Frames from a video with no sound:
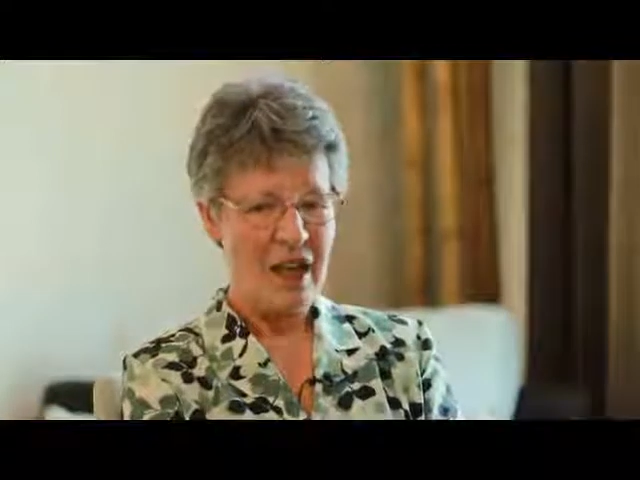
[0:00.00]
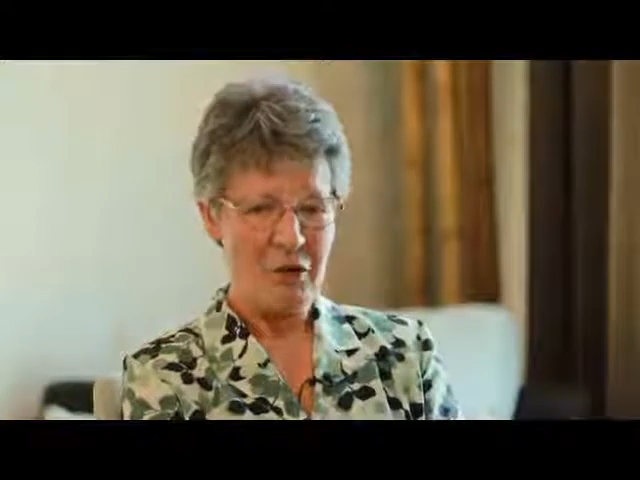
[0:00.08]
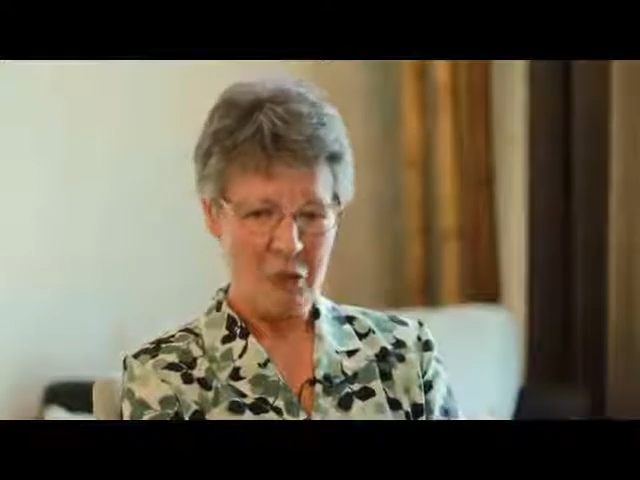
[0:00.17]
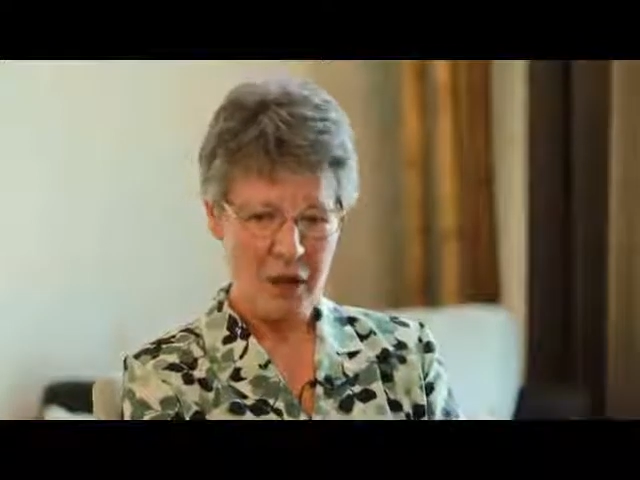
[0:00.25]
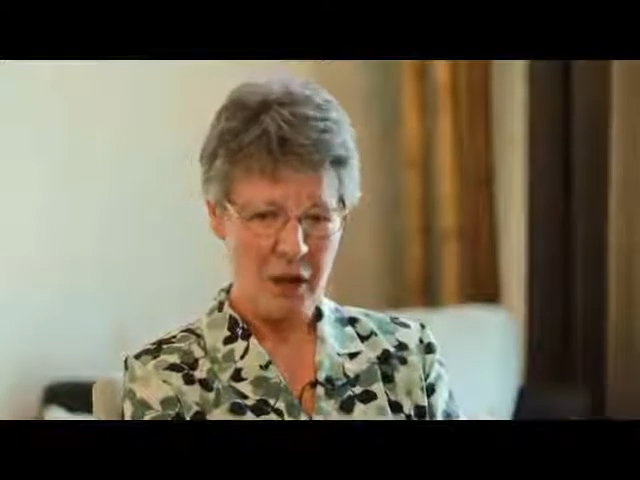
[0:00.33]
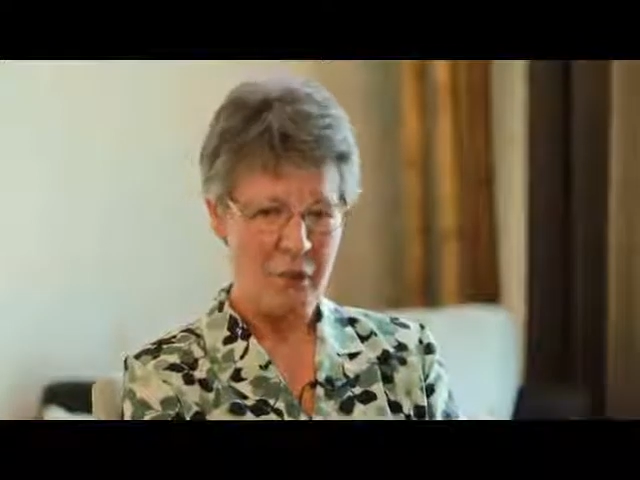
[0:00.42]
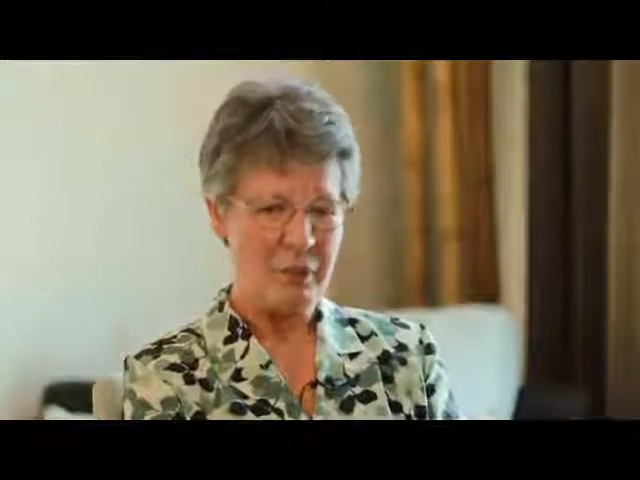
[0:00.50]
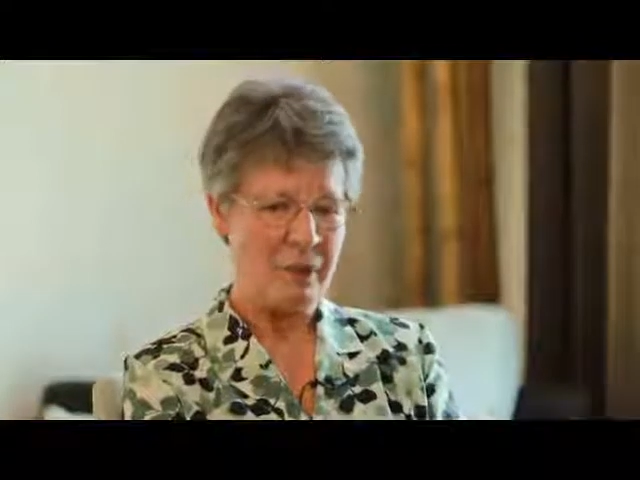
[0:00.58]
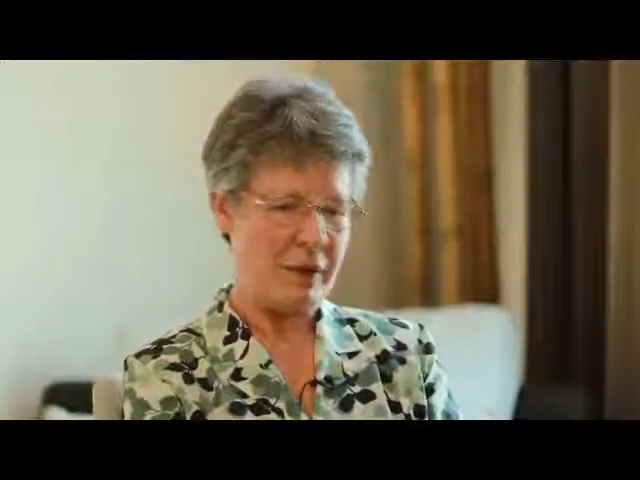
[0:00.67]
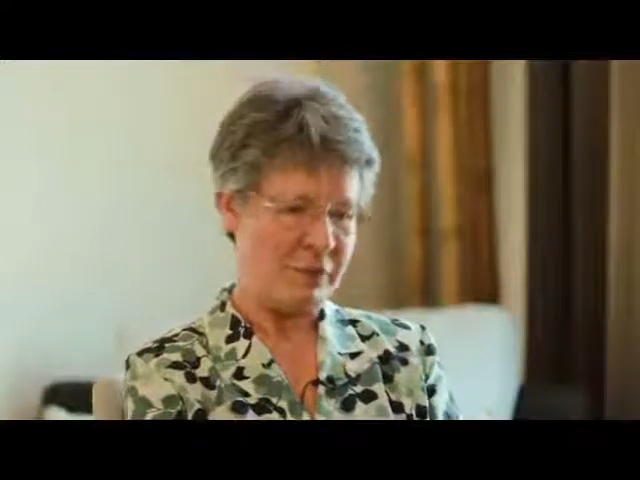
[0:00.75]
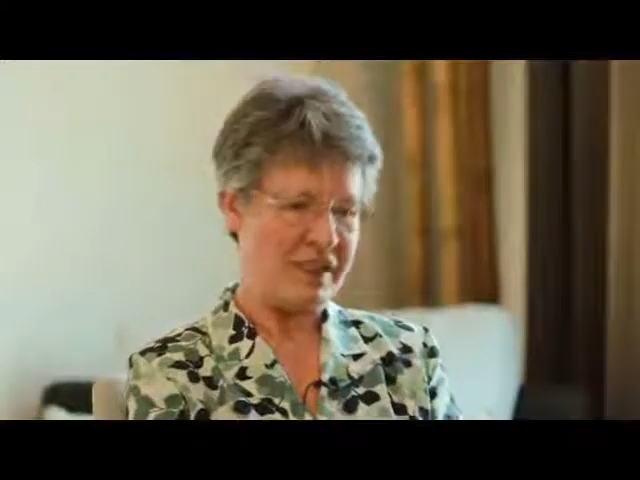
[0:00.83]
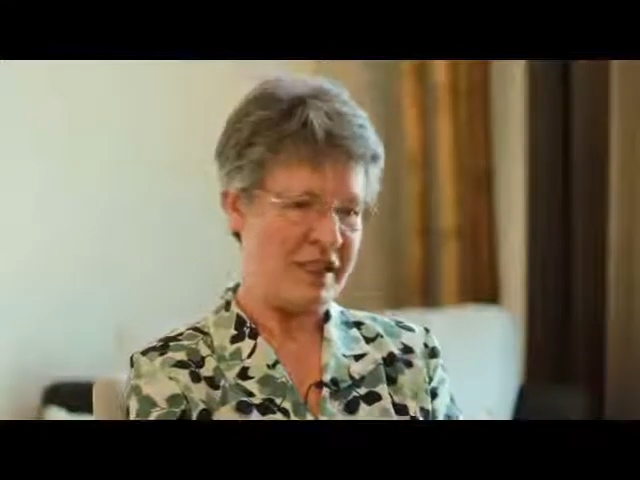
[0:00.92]
Well,
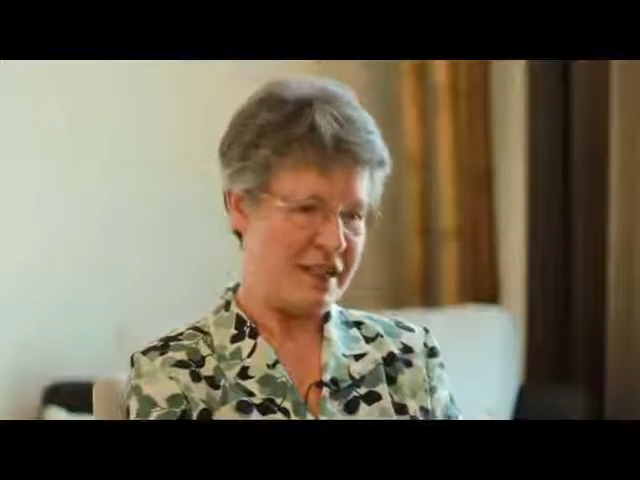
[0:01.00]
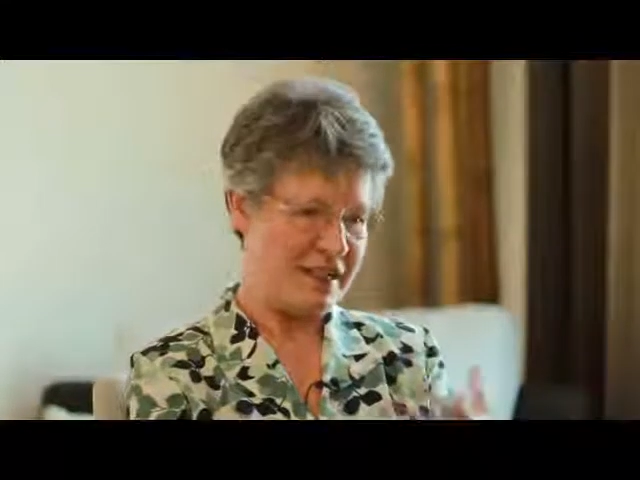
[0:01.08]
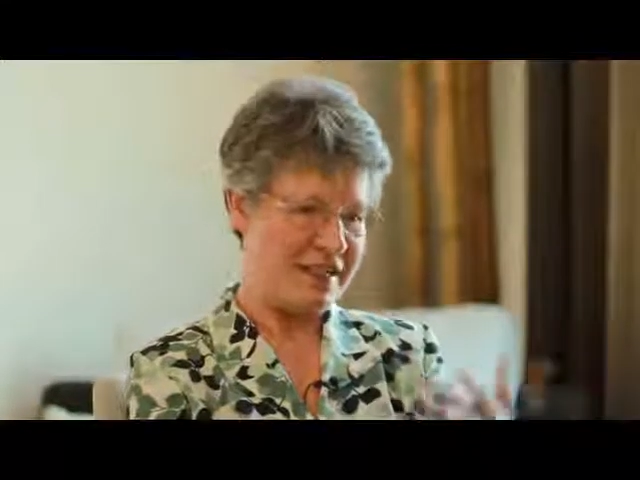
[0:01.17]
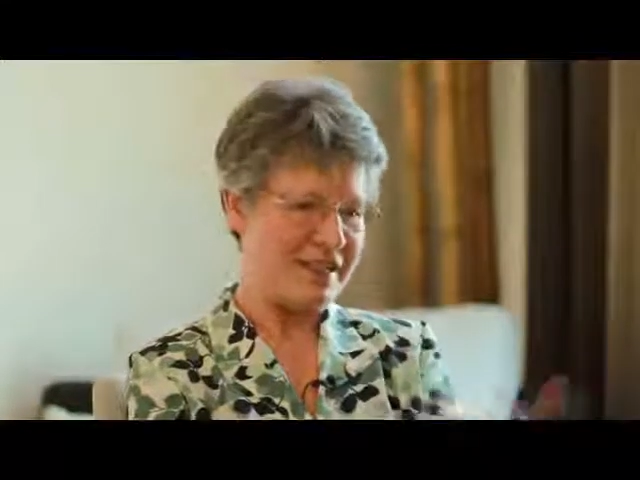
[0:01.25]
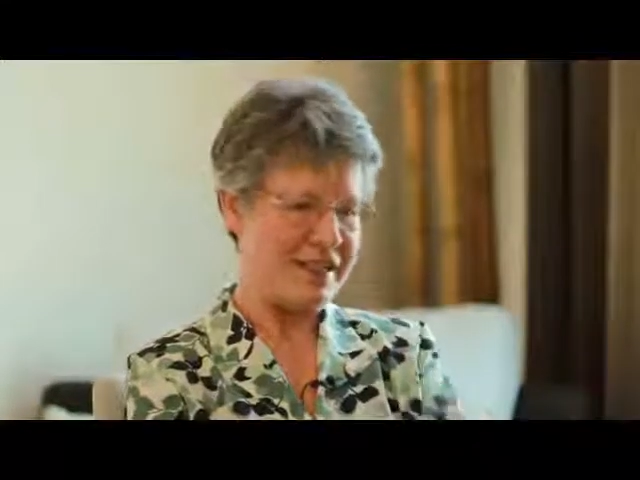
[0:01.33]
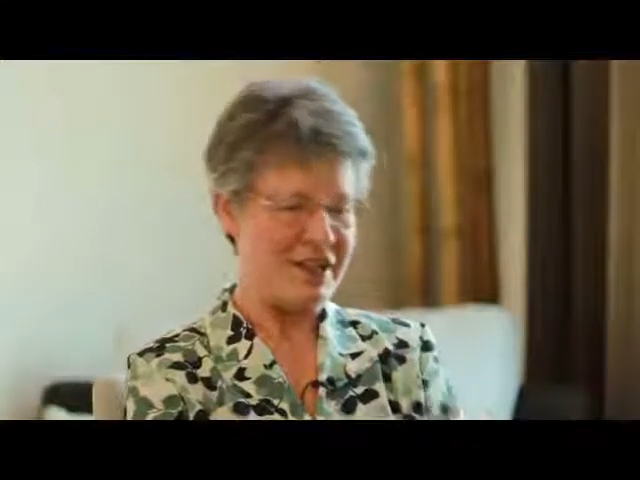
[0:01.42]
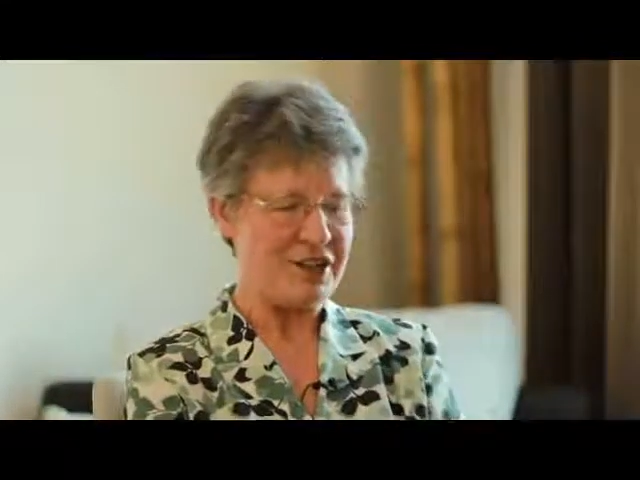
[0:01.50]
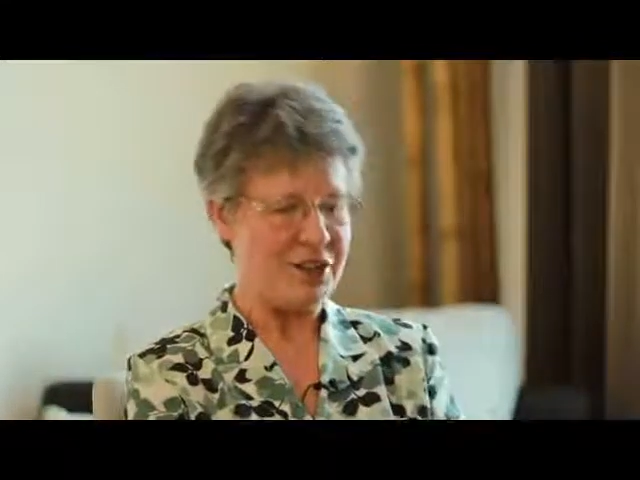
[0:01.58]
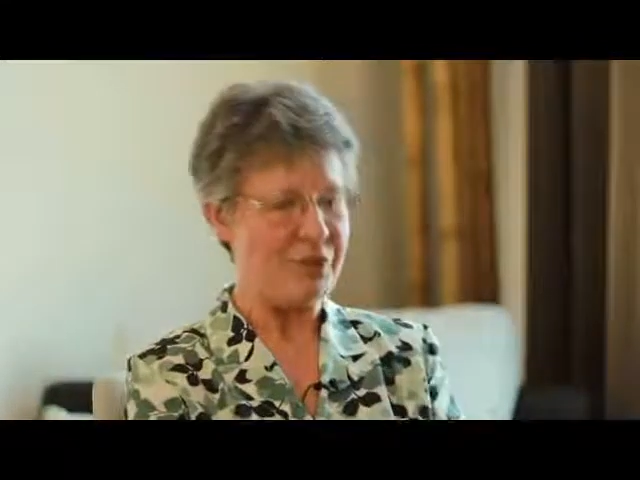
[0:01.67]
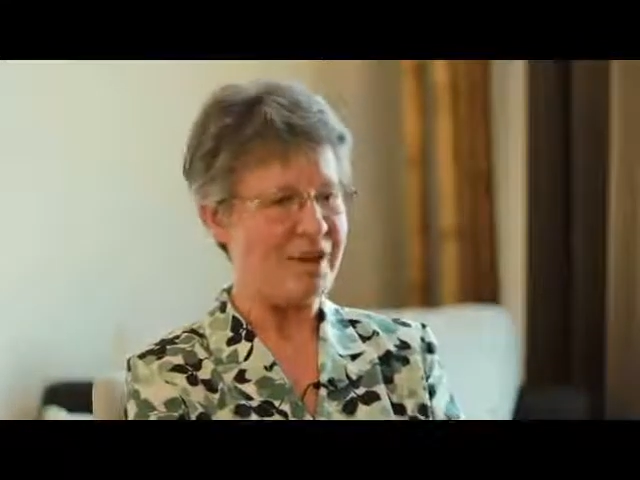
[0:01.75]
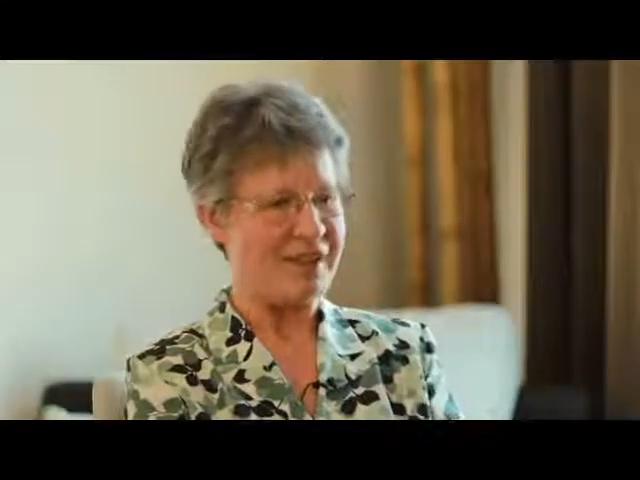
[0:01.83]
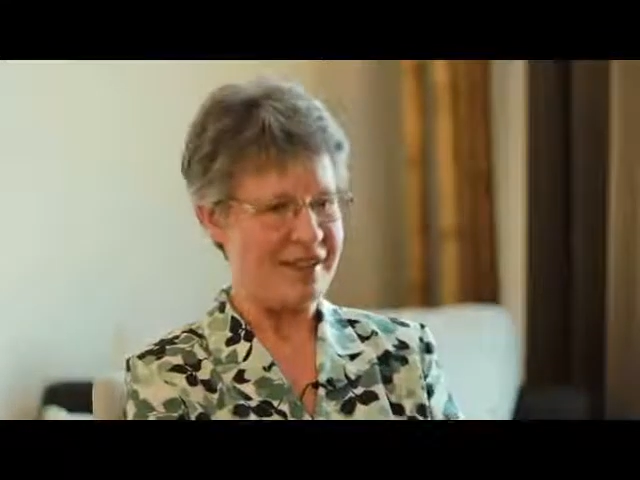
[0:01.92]
it was in the
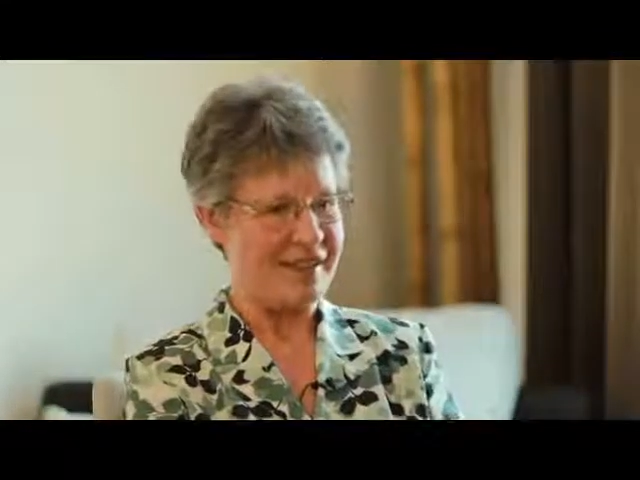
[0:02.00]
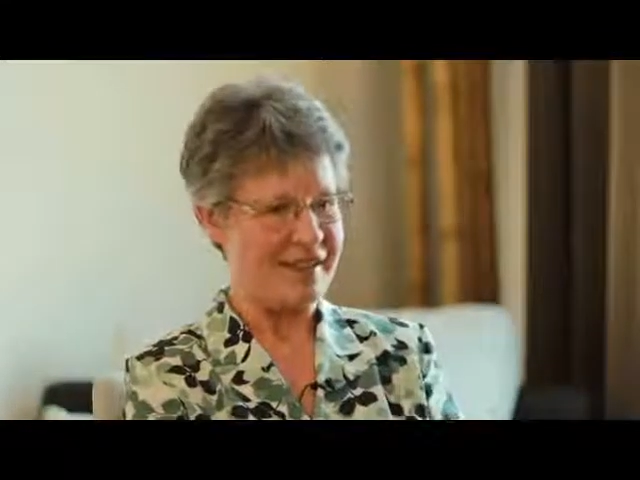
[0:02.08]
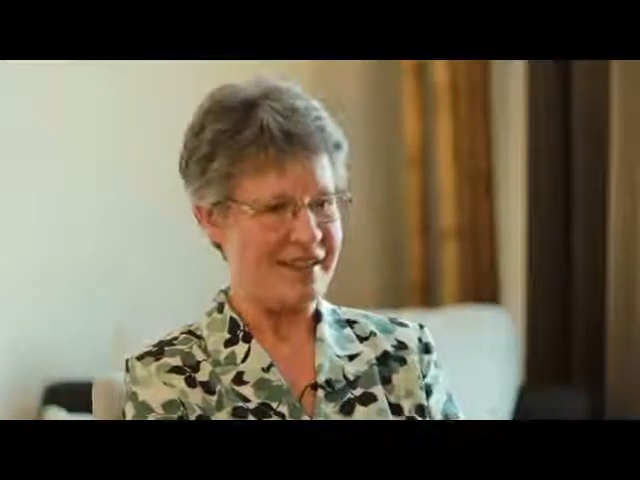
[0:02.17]
discussion with us.